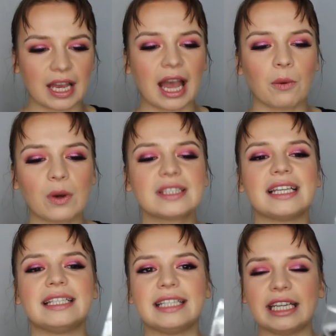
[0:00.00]
I was
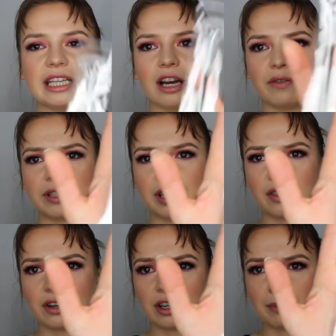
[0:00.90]
in need of
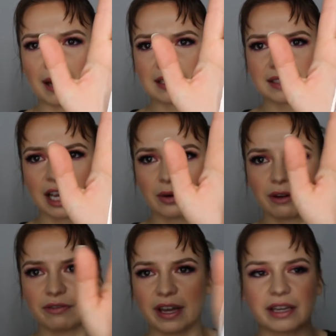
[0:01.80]
another
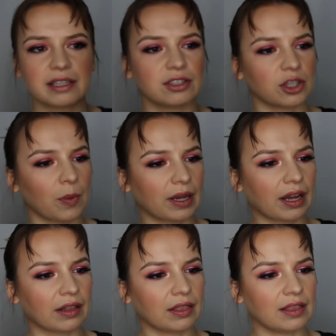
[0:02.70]
mascara fan, so I
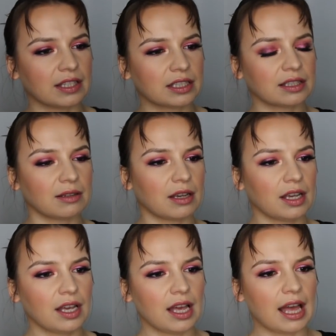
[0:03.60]
got this
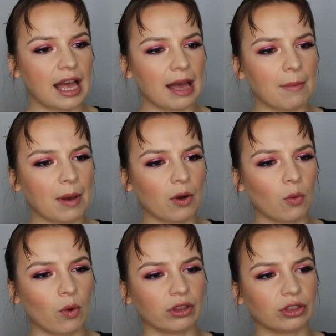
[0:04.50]

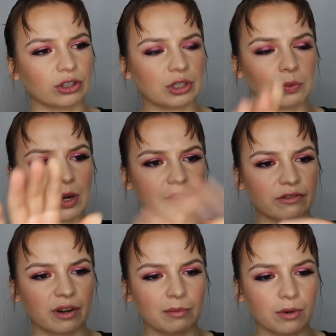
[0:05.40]
M131
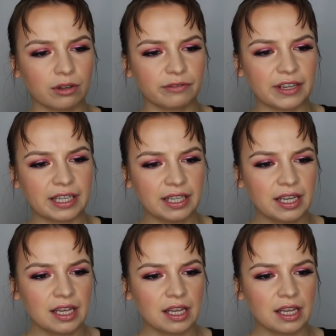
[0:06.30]
from Morphe.